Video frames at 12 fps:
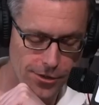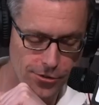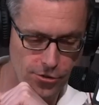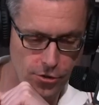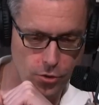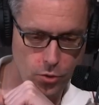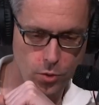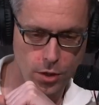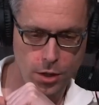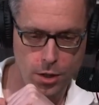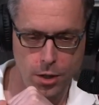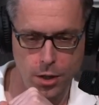to
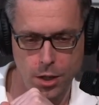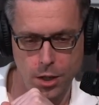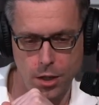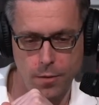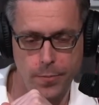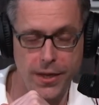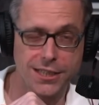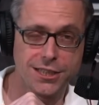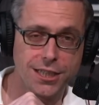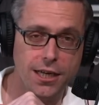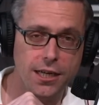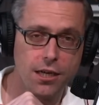
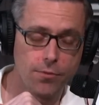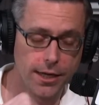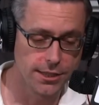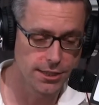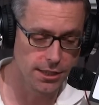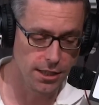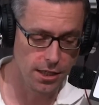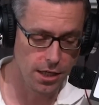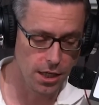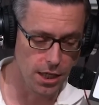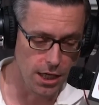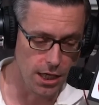exciting racing,
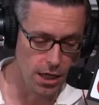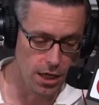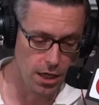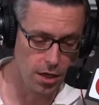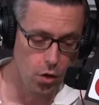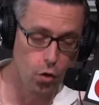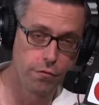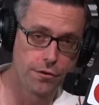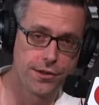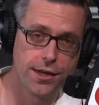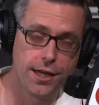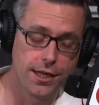
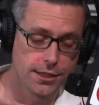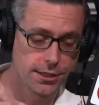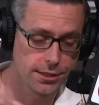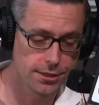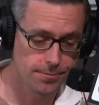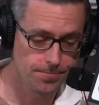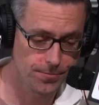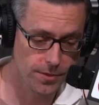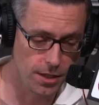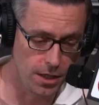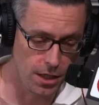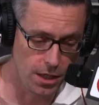overtakes,
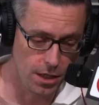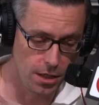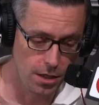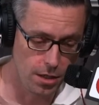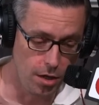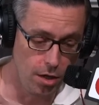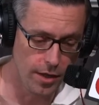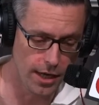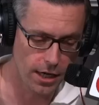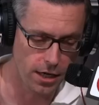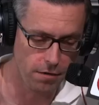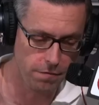all that
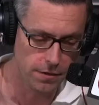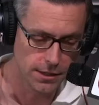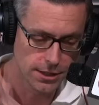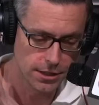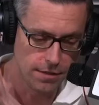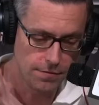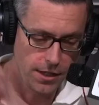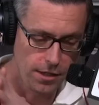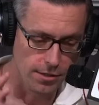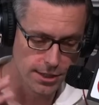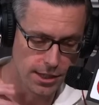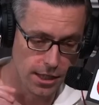kind of fun stuff that you
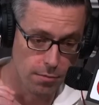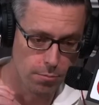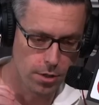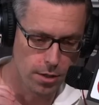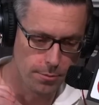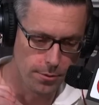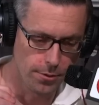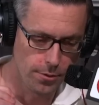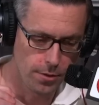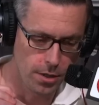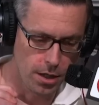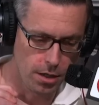see at a proper
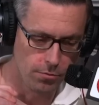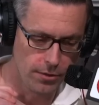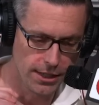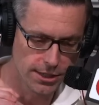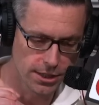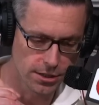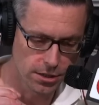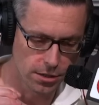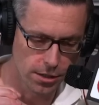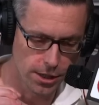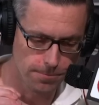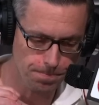racing
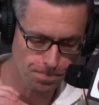circuit.